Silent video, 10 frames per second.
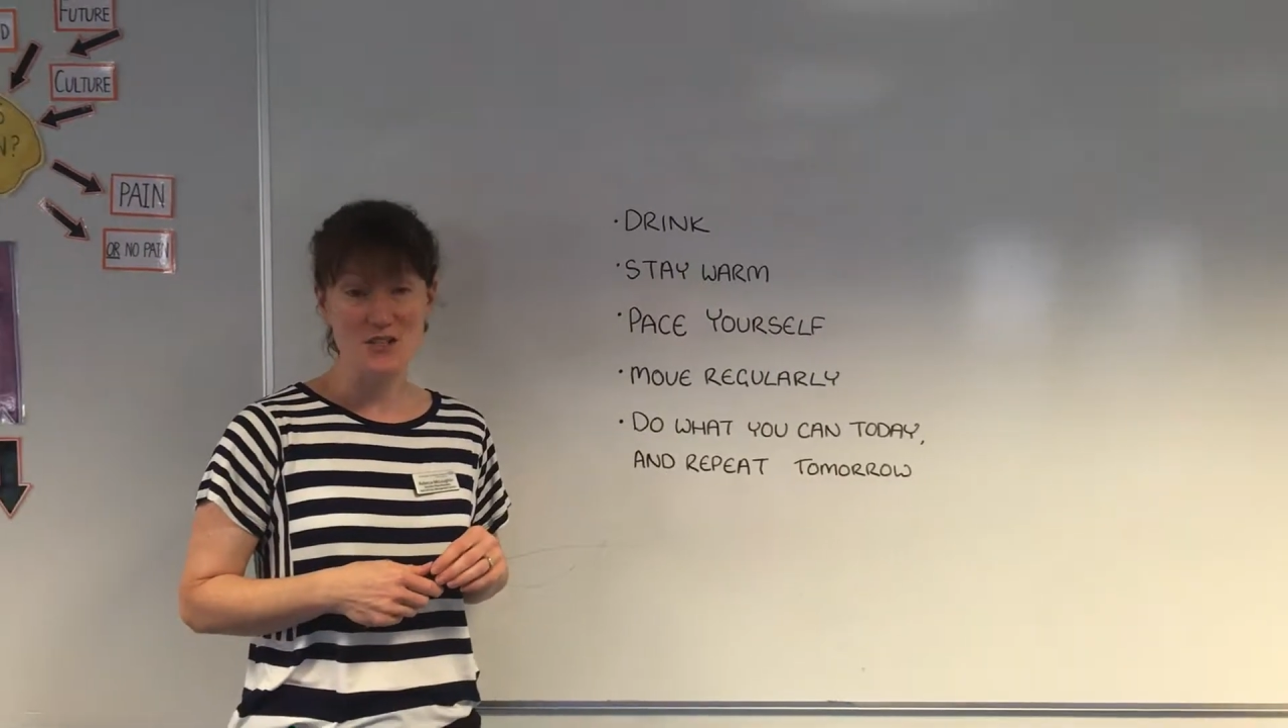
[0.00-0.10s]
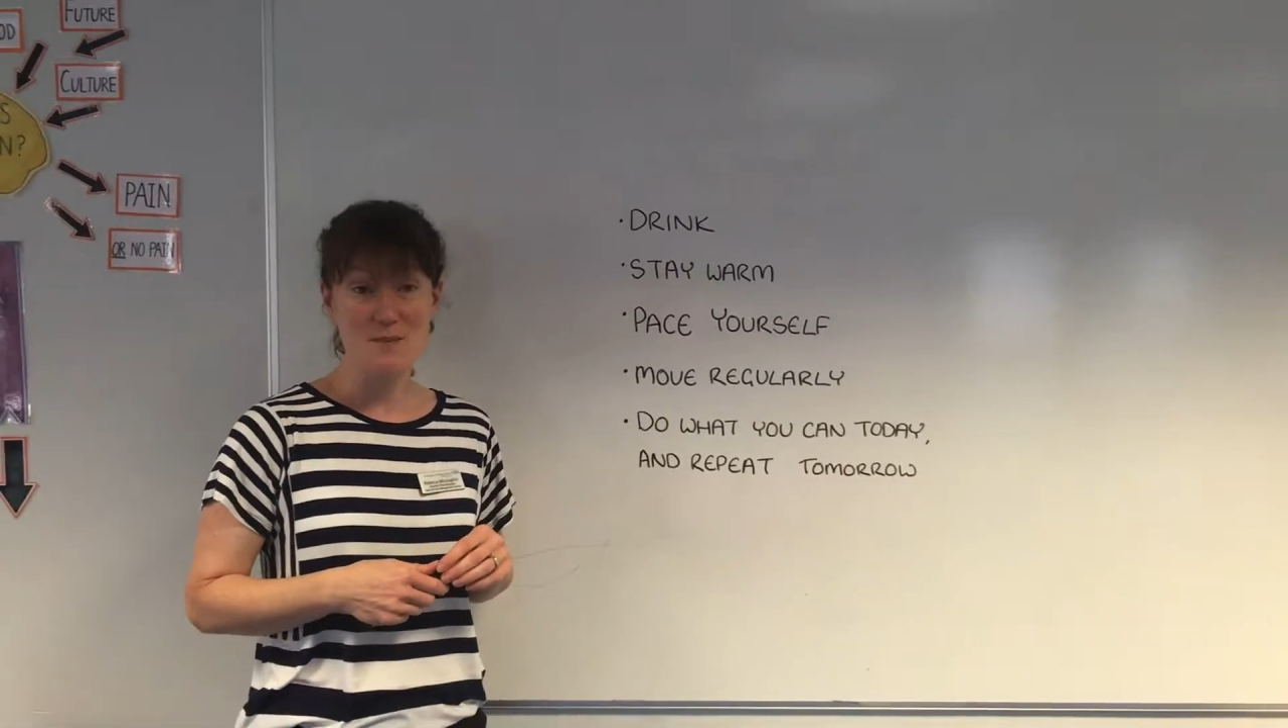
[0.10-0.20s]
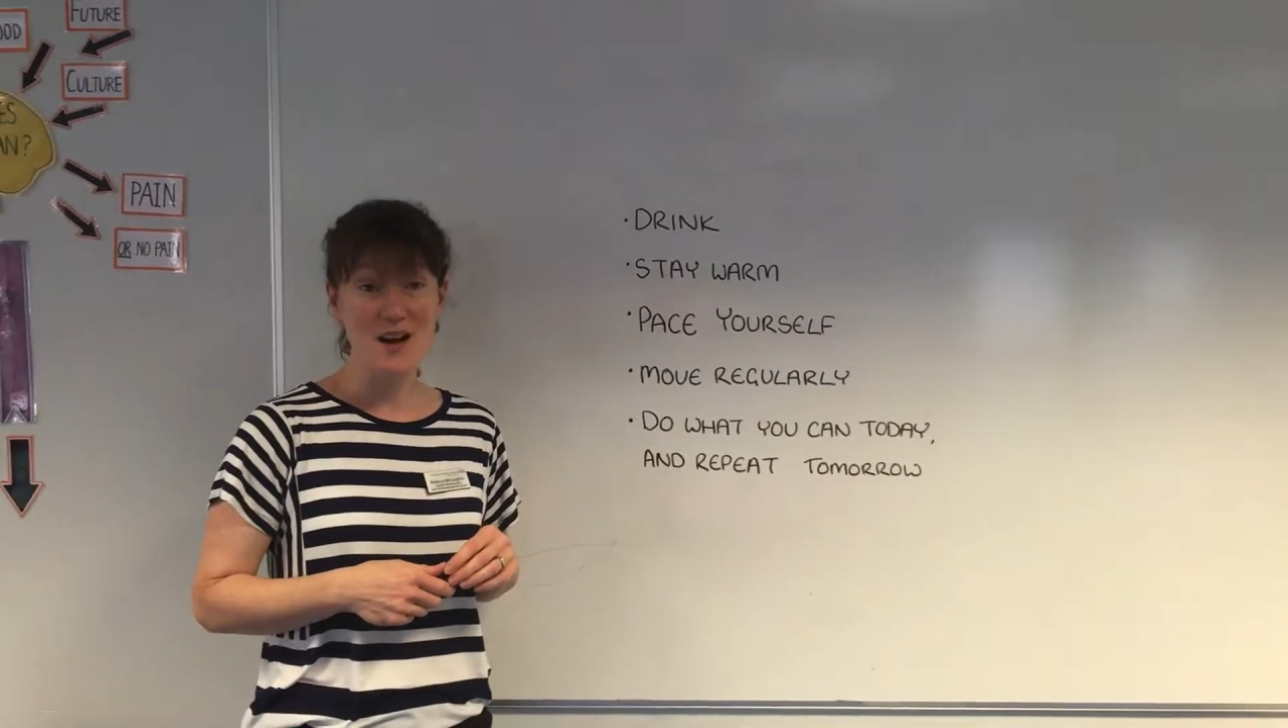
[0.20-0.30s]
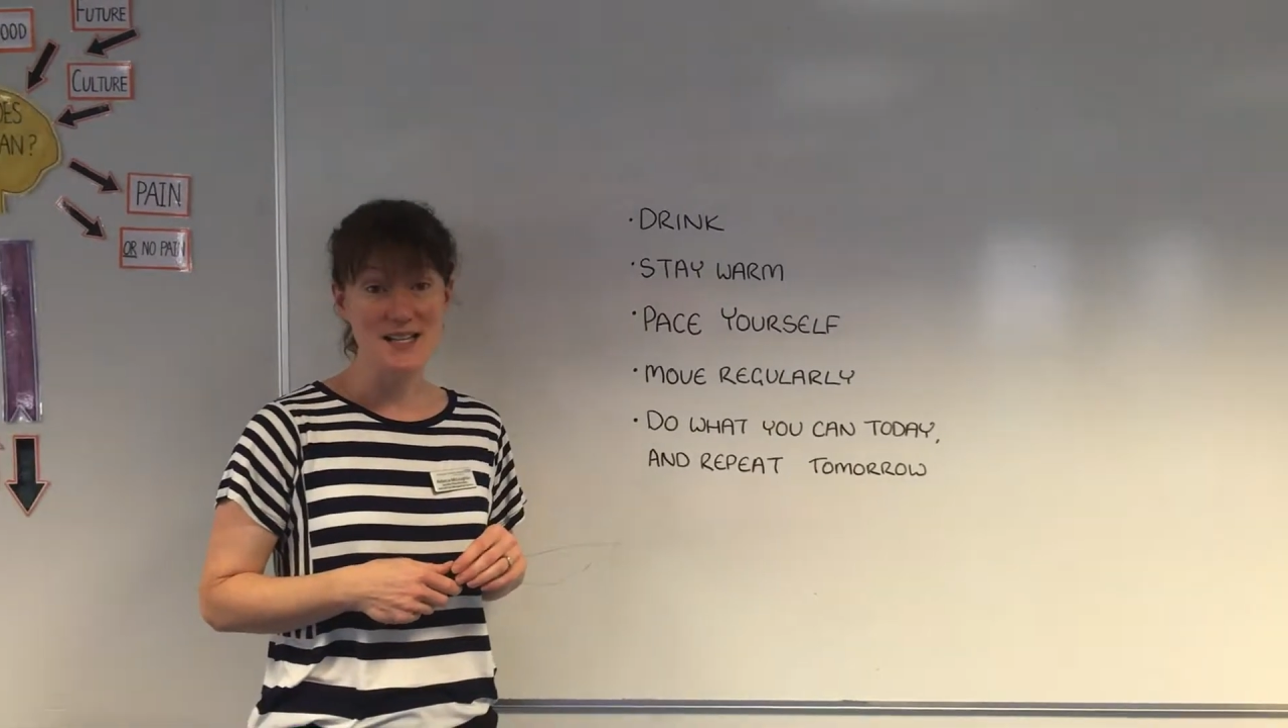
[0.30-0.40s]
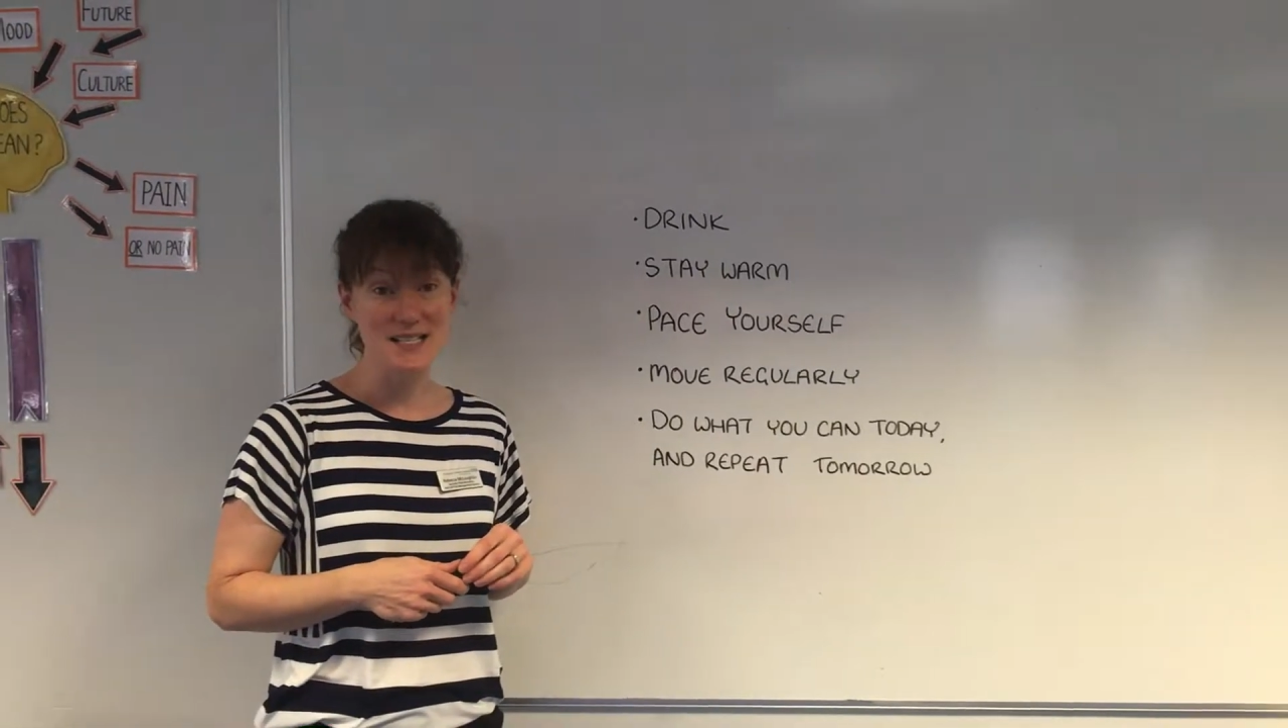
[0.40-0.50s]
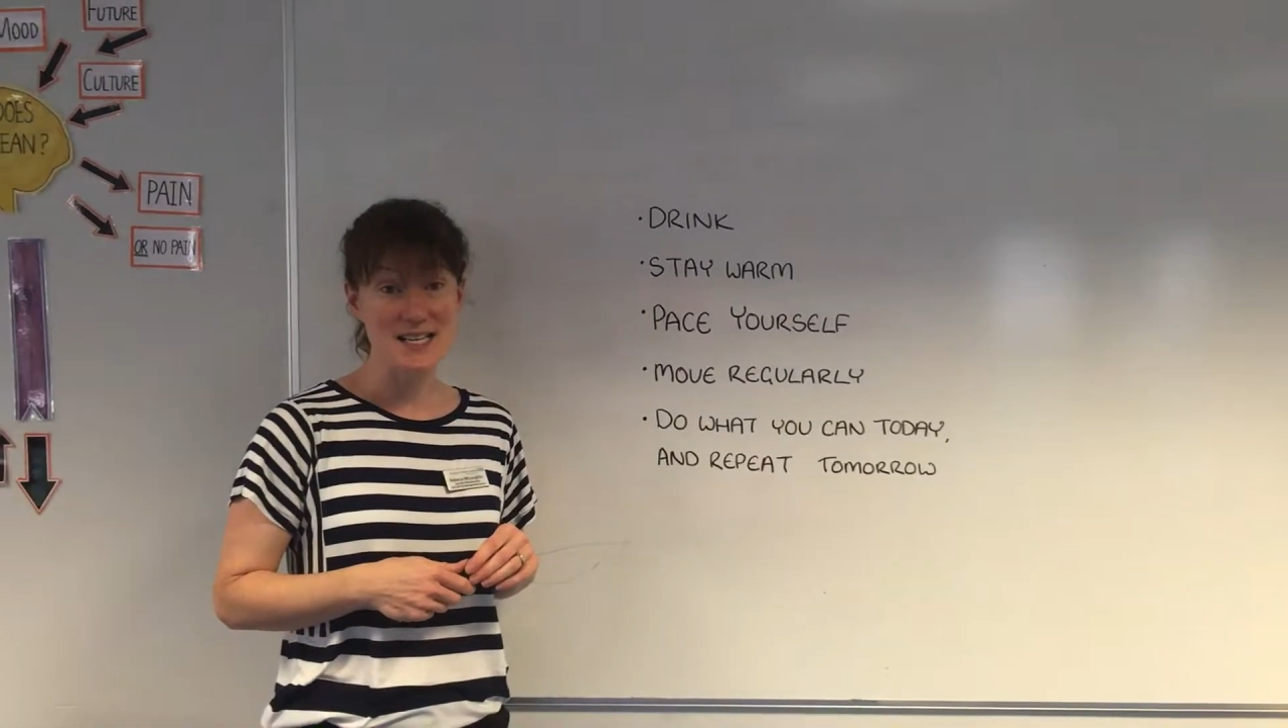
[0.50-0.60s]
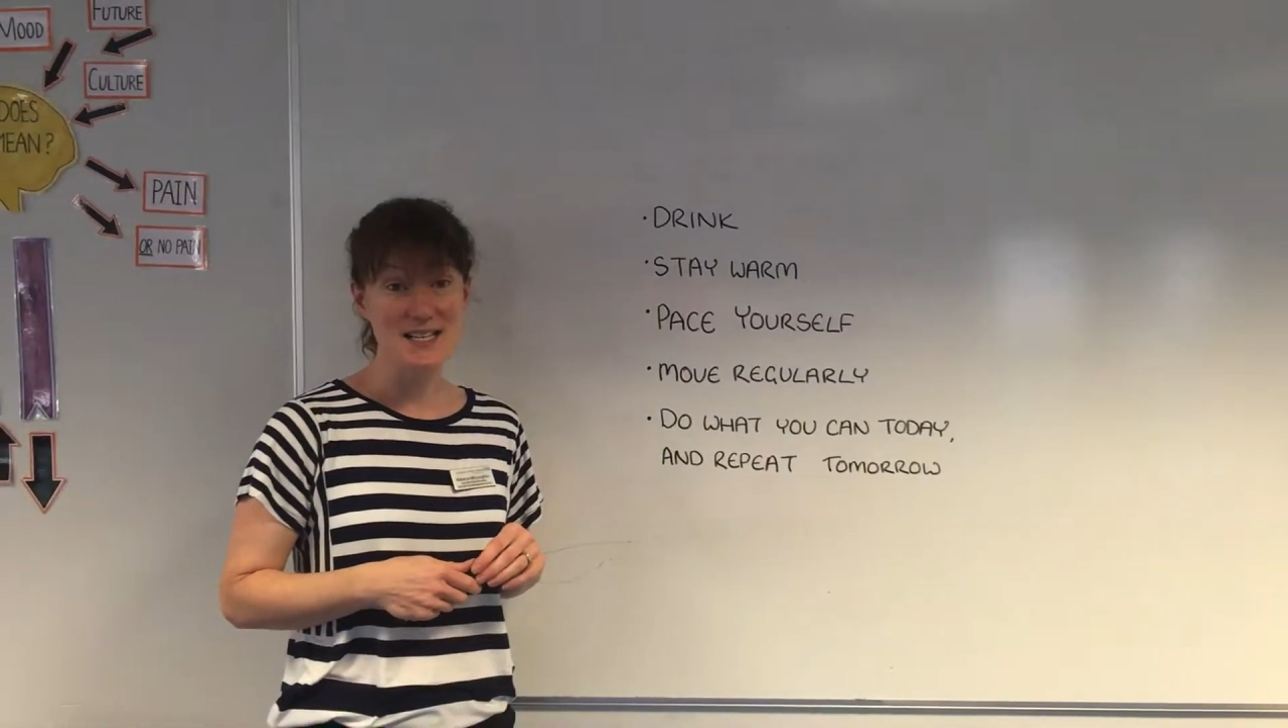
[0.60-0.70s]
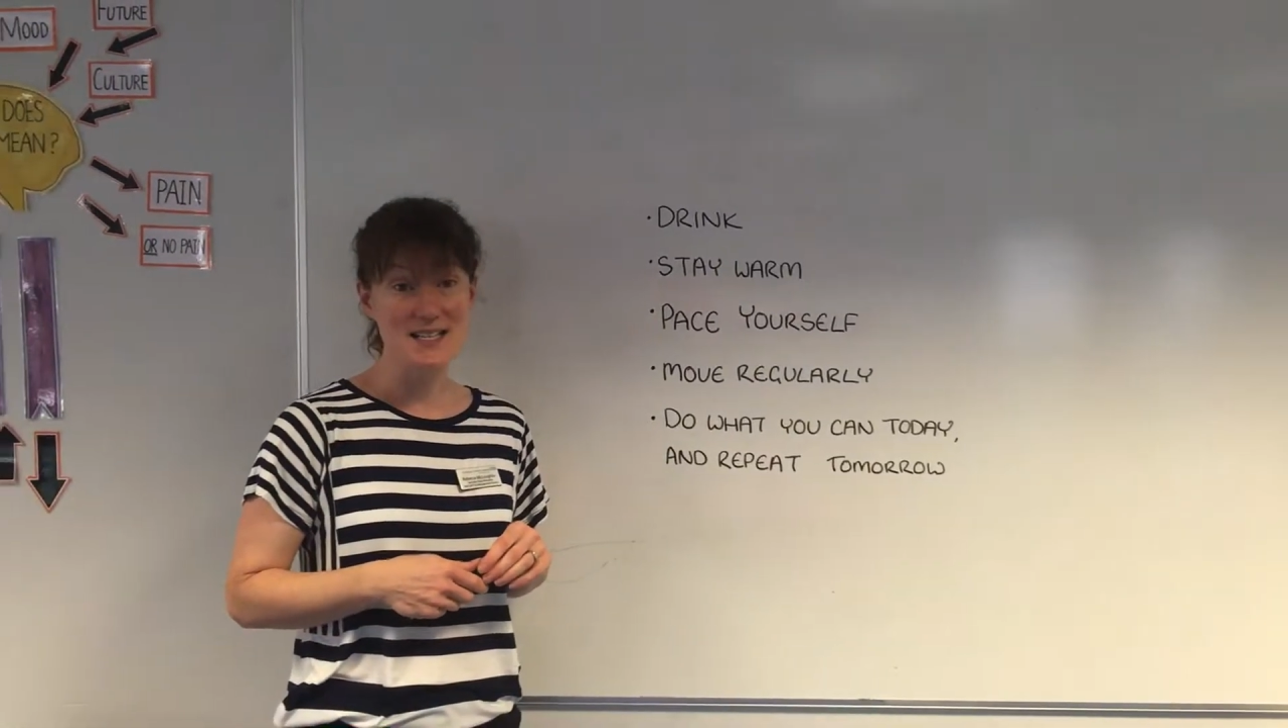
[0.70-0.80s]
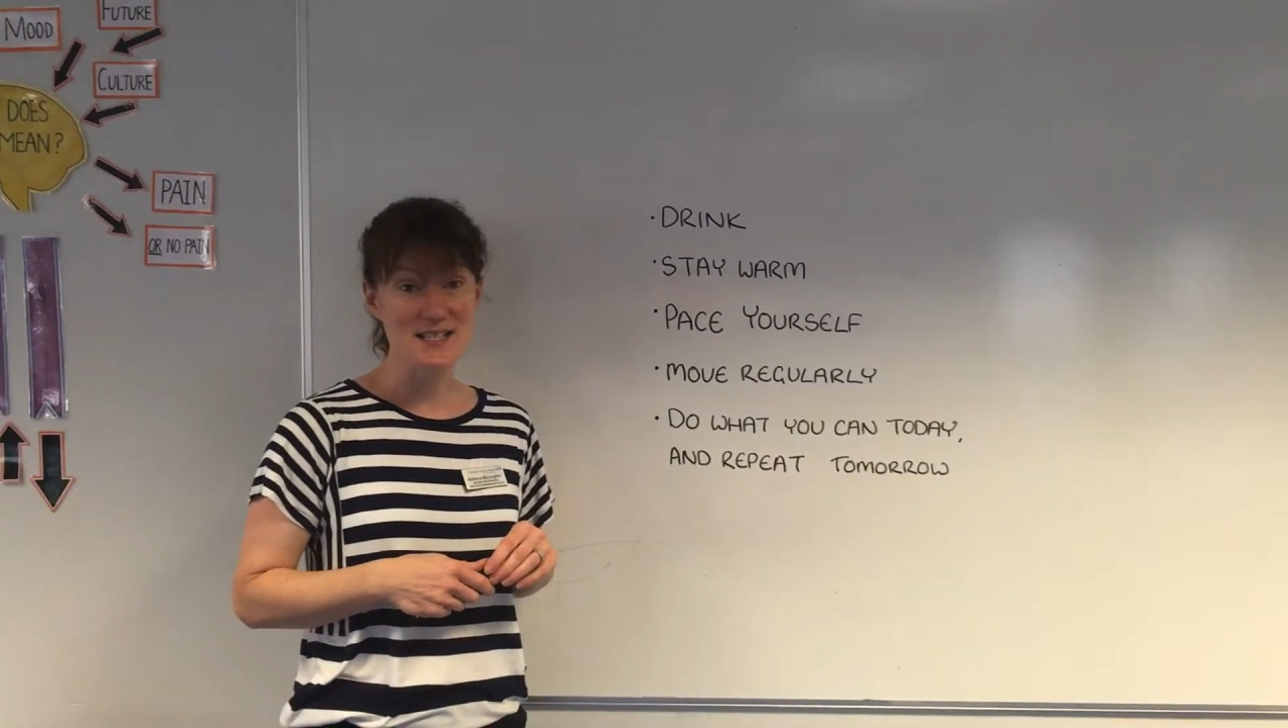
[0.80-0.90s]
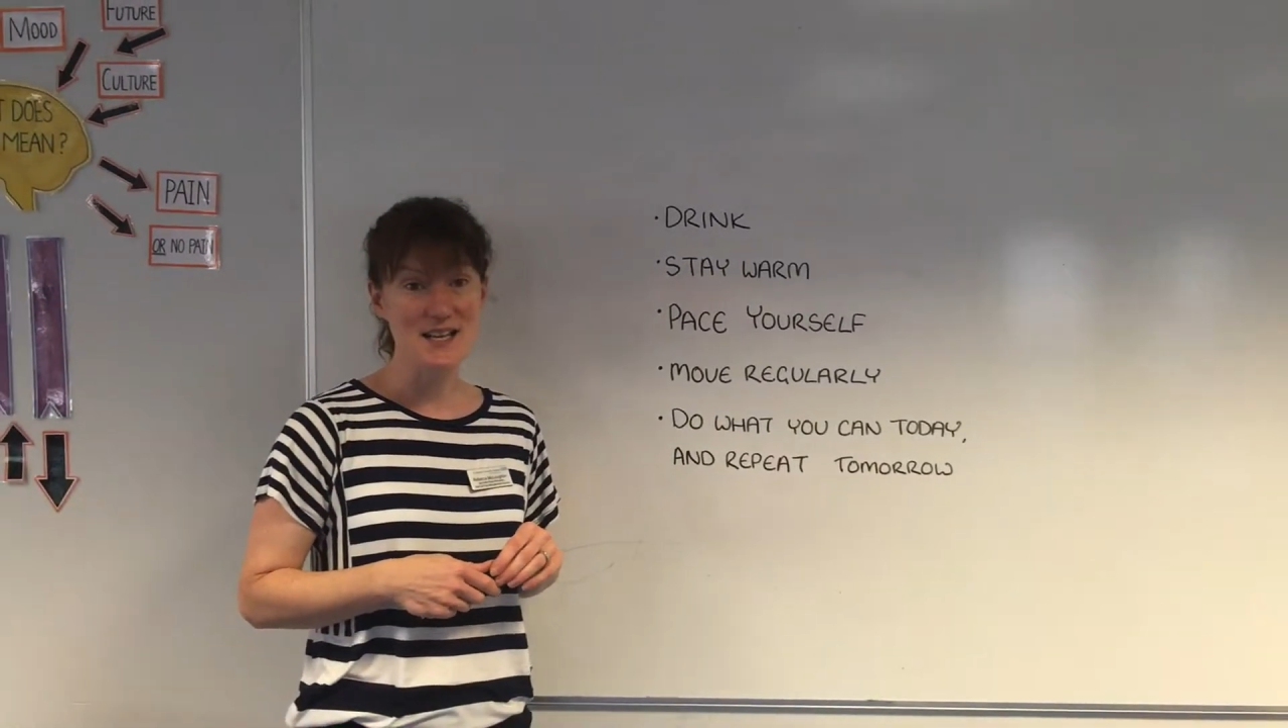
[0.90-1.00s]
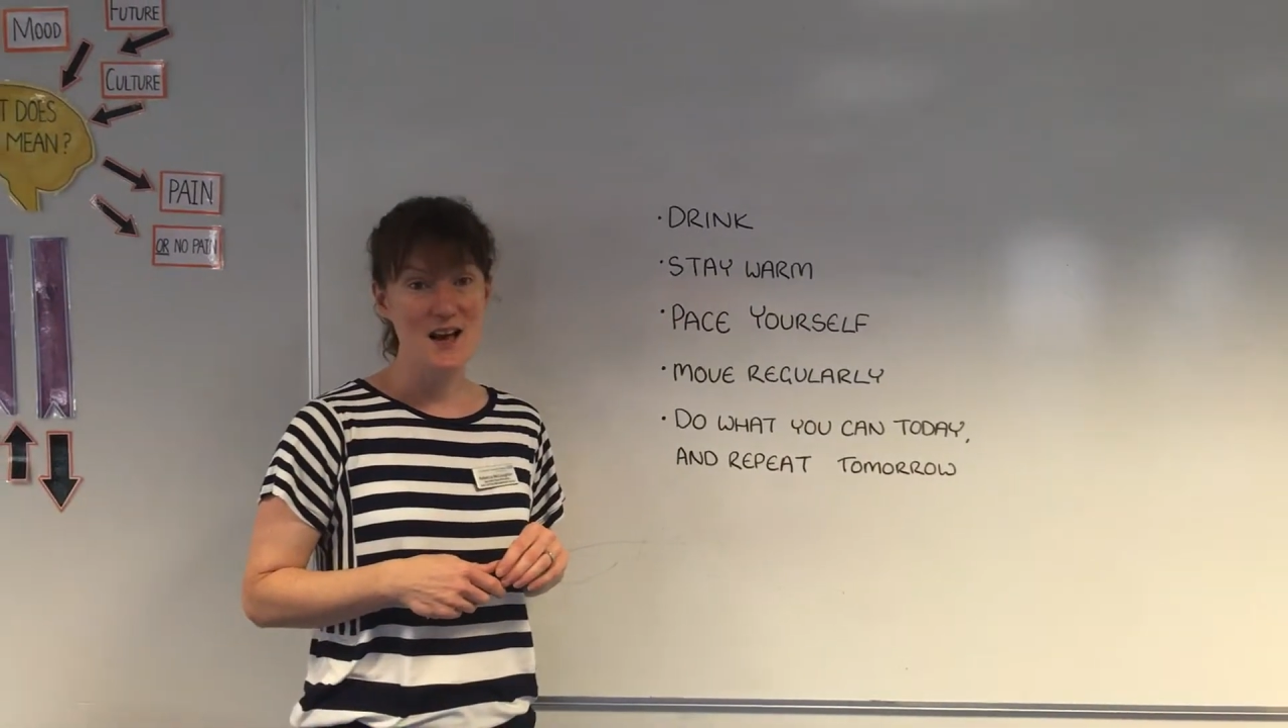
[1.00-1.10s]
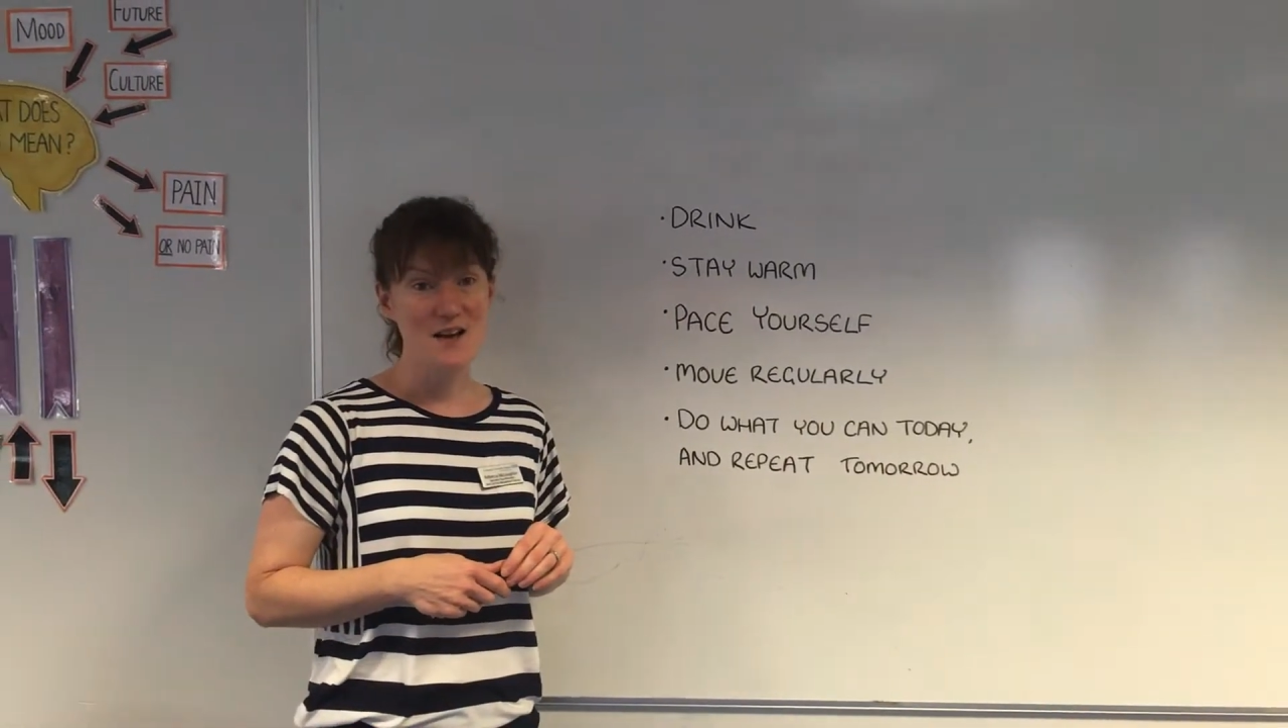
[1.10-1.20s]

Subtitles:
some ideas